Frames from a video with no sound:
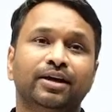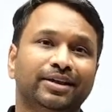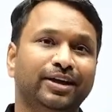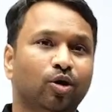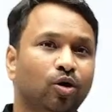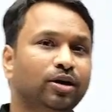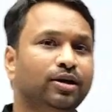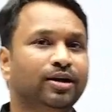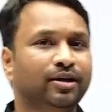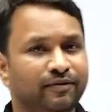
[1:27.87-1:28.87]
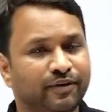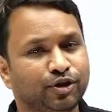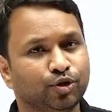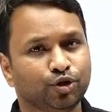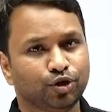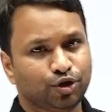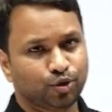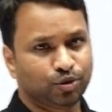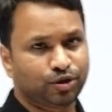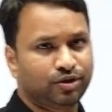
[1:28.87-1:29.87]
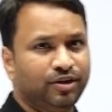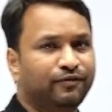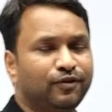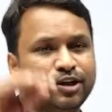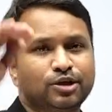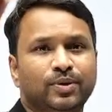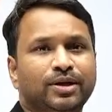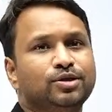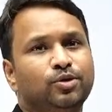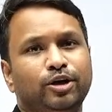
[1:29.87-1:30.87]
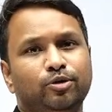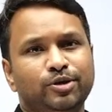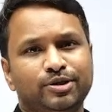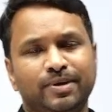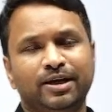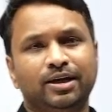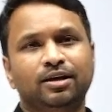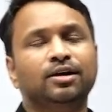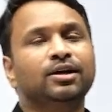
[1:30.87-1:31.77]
the order in which you should choose, the first one is going to be Usmania.